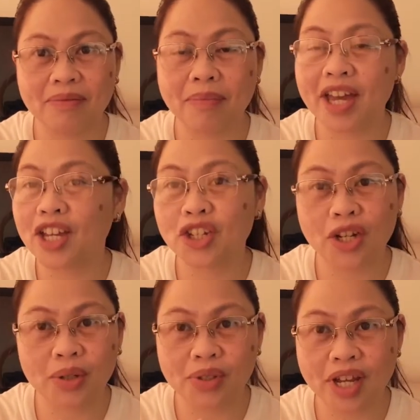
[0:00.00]
Mega
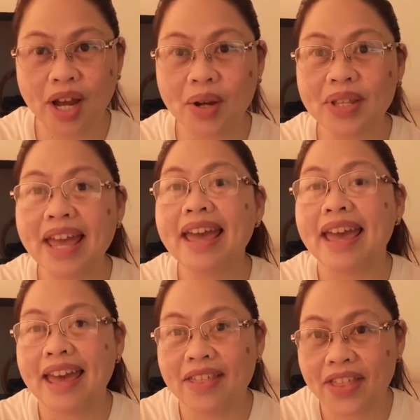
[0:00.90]
shout out.
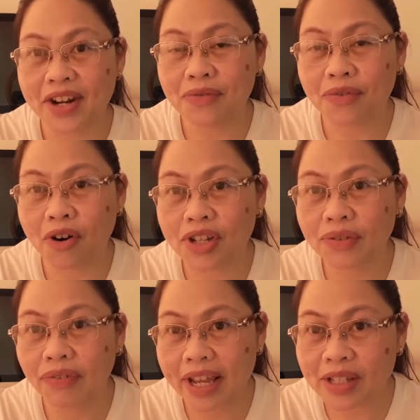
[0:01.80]
And then, of course,
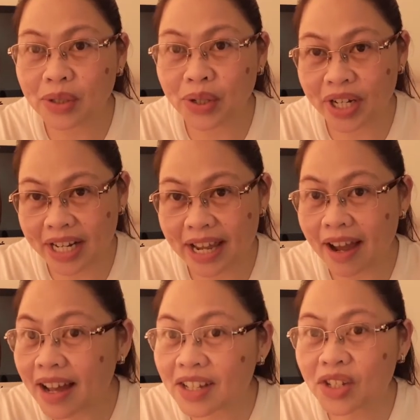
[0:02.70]
flex ko rin
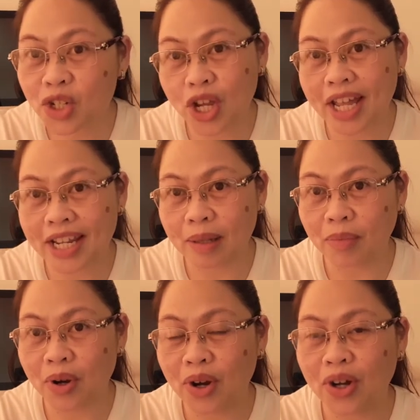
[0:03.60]
ang channel
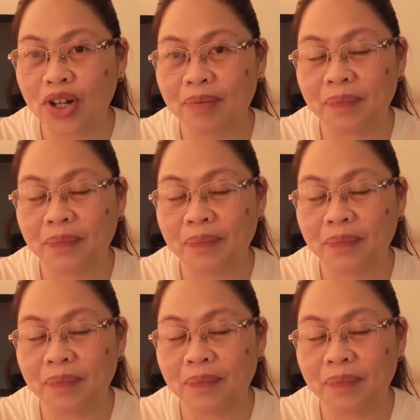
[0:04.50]
mo.